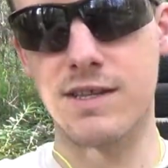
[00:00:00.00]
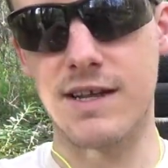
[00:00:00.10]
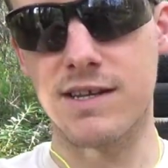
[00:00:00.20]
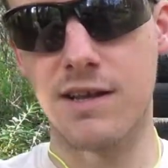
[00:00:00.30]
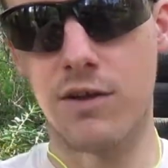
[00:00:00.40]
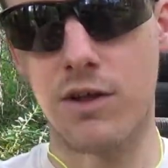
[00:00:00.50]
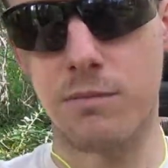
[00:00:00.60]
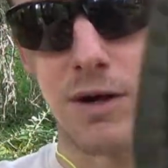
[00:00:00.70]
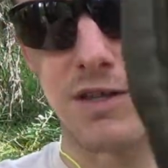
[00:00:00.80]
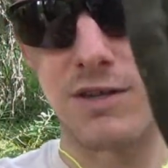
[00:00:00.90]
that it's held
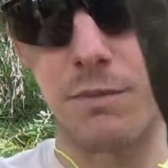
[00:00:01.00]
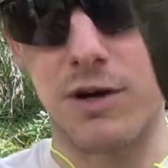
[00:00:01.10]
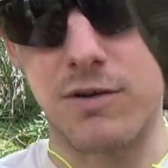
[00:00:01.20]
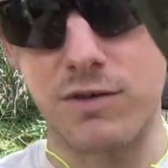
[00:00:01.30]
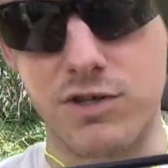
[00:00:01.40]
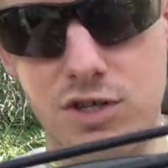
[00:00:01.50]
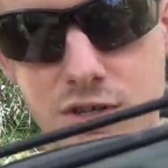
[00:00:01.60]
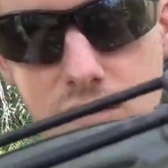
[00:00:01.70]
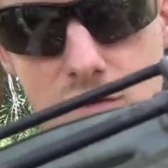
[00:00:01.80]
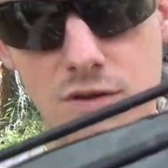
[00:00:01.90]
on by this buckle. It's
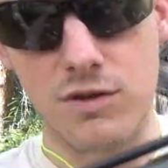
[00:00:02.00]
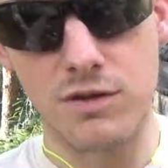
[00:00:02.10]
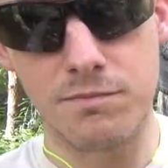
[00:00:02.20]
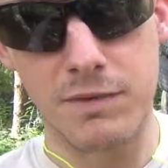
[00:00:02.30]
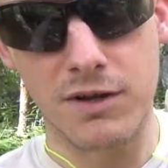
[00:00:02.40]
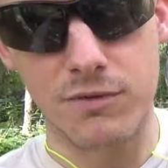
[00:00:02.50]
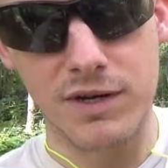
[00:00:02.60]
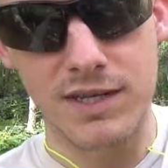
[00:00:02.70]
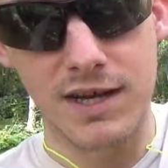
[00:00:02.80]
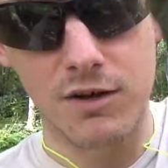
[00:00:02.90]
just a little metal ring that